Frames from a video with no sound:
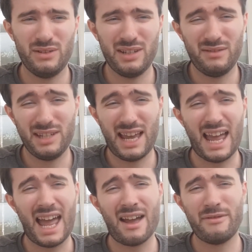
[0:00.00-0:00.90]
yourself to
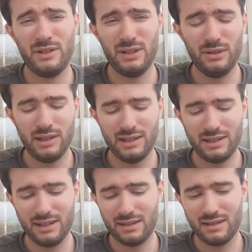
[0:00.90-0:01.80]
have to do these things,